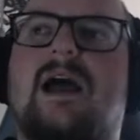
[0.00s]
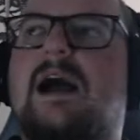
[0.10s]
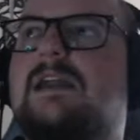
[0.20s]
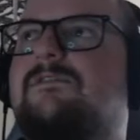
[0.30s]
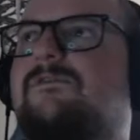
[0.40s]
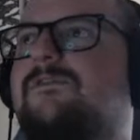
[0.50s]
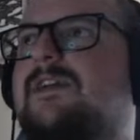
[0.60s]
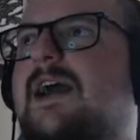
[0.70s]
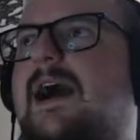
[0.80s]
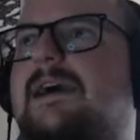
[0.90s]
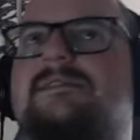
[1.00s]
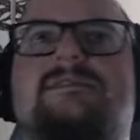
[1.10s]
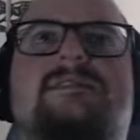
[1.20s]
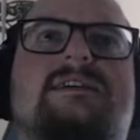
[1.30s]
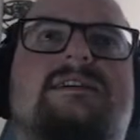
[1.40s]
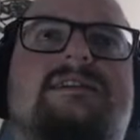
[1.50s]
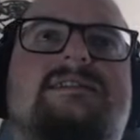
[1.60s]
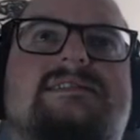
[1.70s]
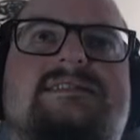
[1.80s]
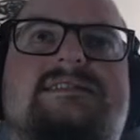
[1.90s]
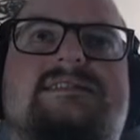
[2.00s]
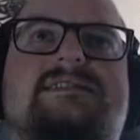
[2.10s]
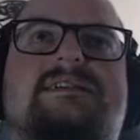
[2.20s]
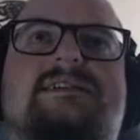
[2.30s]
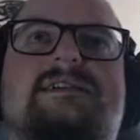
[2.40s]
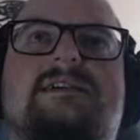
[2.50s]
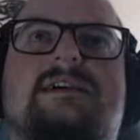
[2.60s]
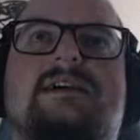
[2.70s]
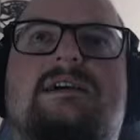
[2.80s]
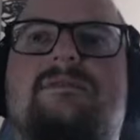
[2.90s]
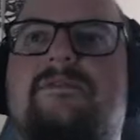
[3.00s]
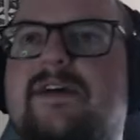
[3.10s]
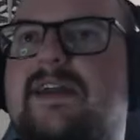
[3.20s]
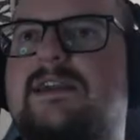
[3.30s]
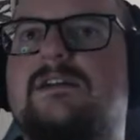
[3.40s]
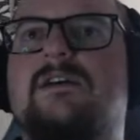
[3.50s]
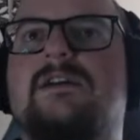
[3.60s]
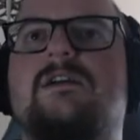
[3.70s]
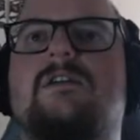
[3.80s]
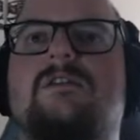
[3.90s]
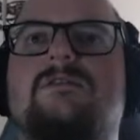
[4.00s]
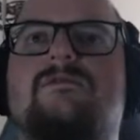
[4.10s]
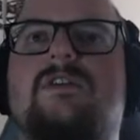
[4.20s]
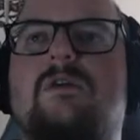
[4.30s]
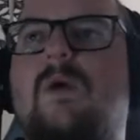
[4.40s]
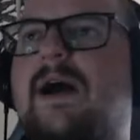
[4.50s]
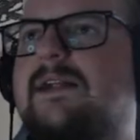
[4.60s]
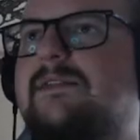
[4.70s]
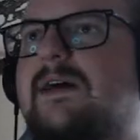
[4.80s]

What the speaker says: I've had this thing going on for a while